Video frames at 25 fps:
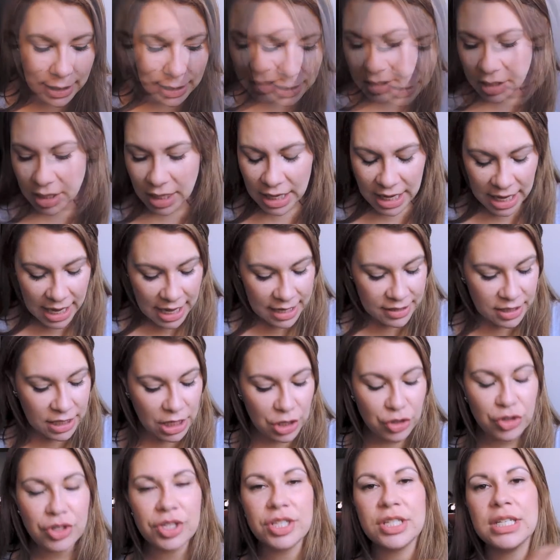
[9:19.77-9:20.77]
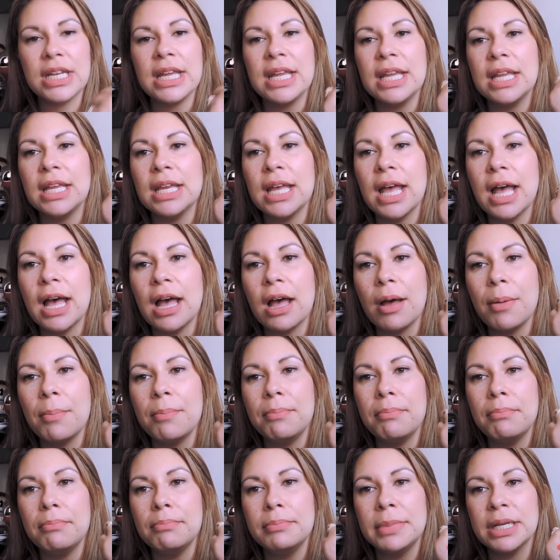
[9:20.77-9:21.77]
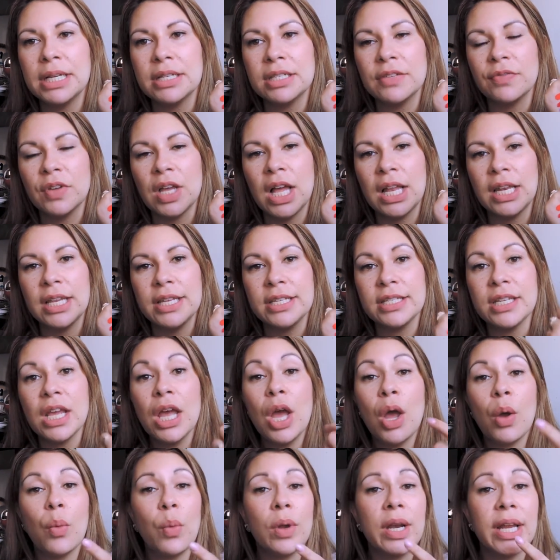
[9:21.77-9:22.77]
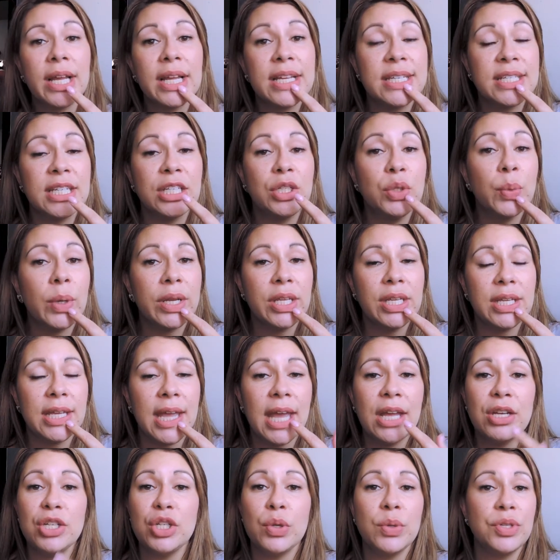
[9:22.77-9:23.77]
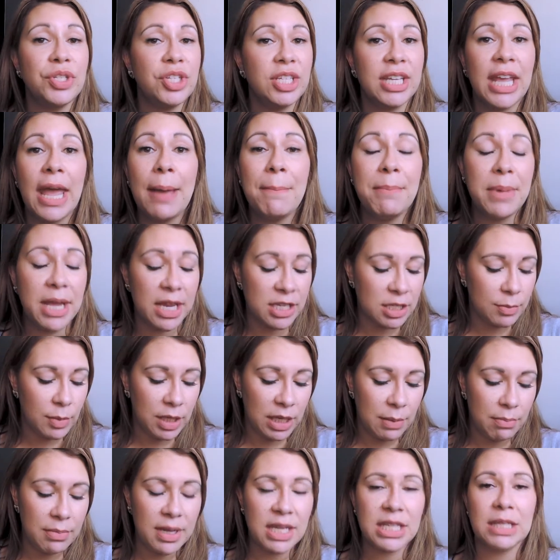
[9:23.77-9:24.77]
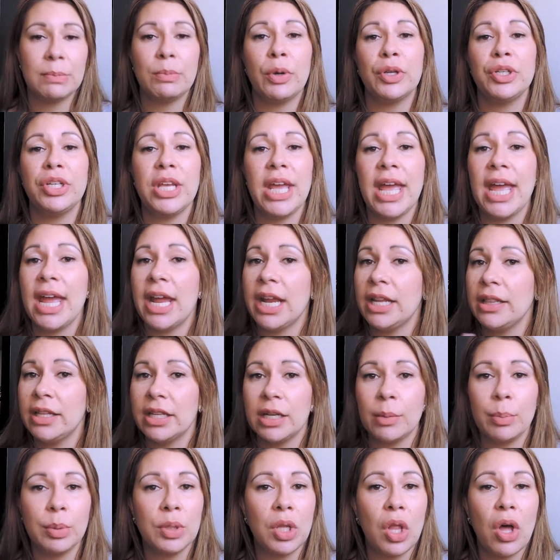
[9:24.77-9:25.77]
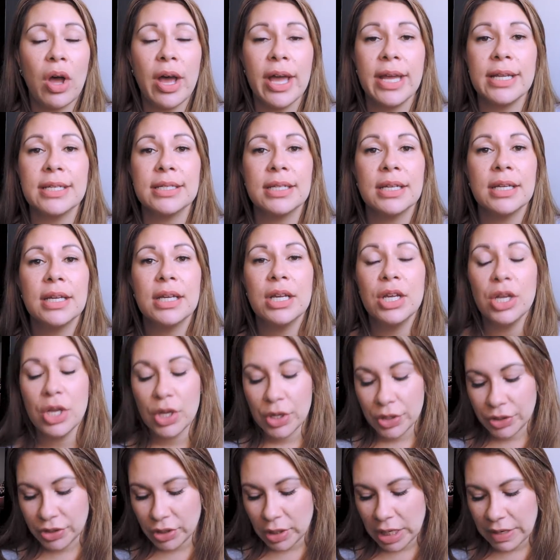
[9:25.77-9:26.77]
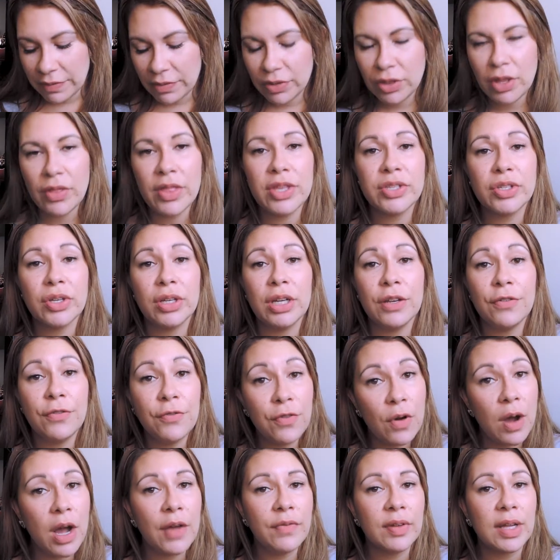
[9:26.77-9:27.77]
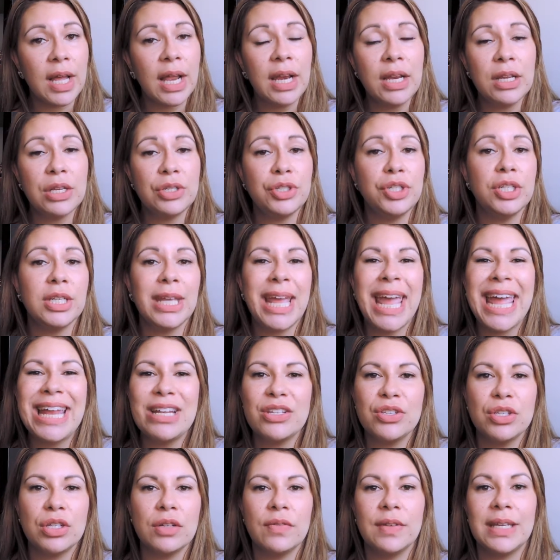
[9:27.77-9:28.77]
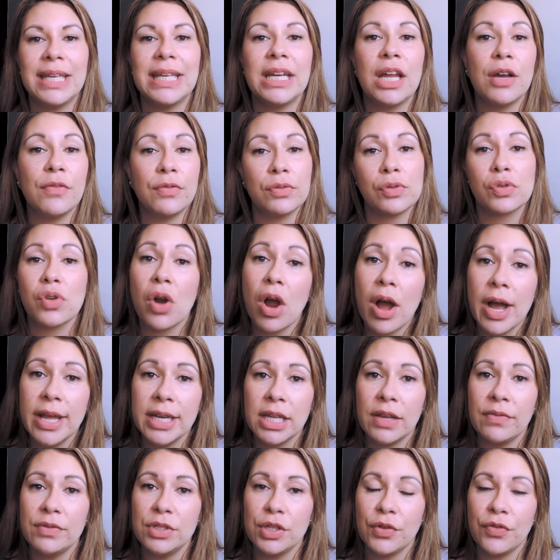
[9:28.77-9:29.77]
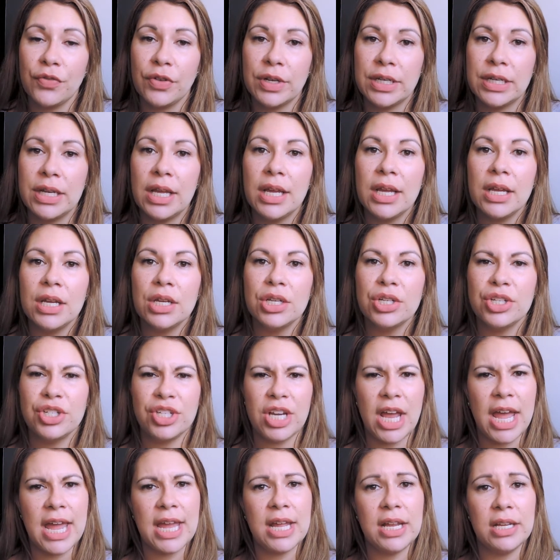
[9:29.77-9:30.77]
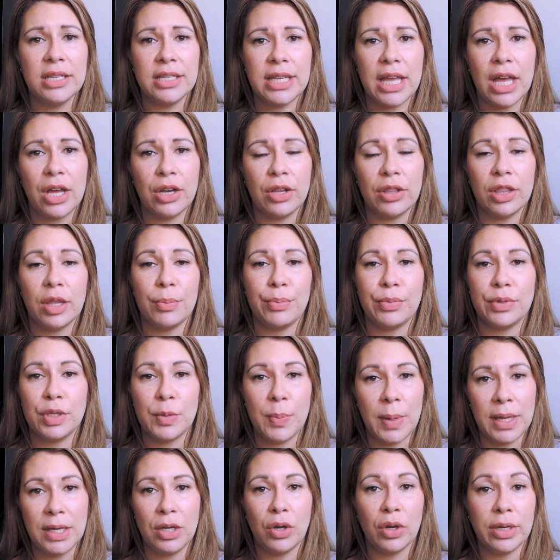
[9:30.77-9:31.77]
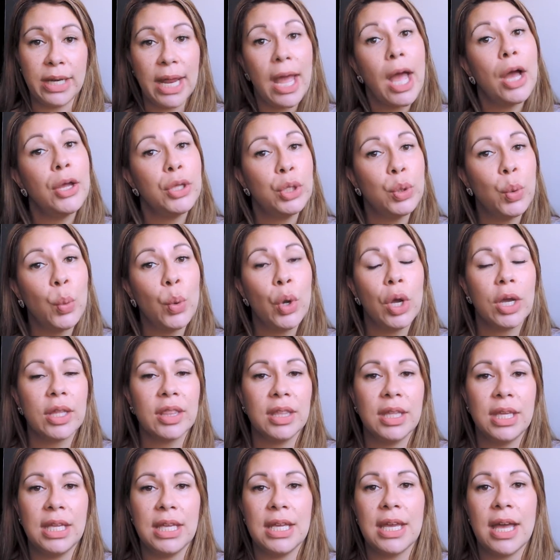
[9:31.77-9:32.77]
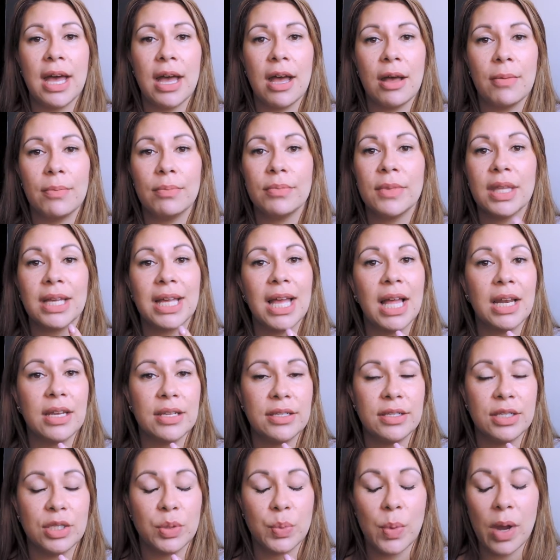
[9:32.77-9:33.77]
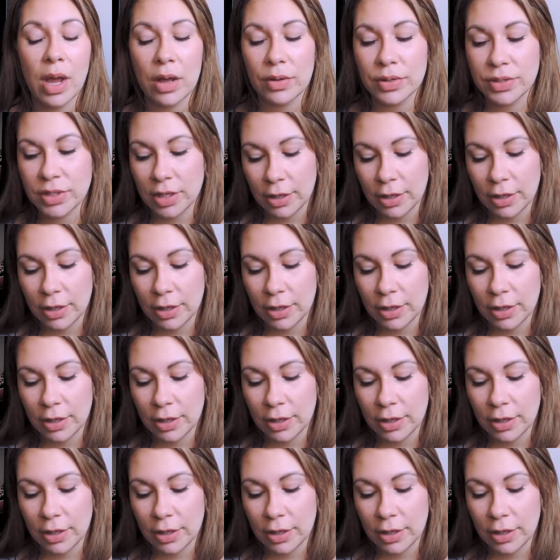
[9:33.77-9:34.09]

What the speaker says: So it's interesting mix of colours. Well, like I said, what you can do is you can mix them on your hand, then apply it. So even though there's only 5 colours, you can sort of get a variety of different shades out of them depending on how you work the colours as well.